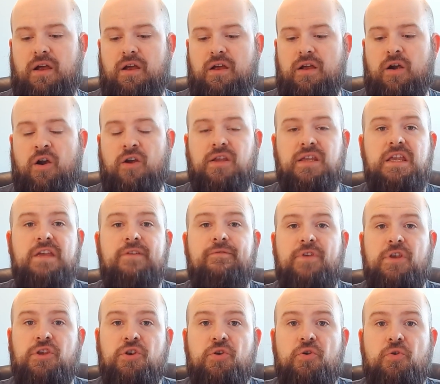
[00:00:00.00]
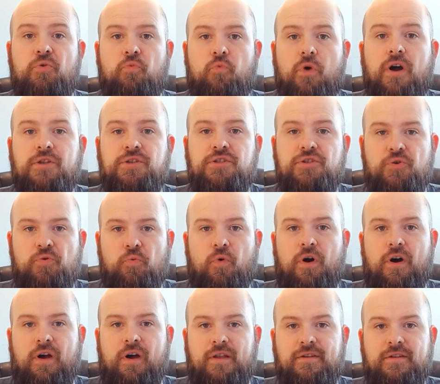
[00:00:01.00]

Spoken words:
are giving you what you want.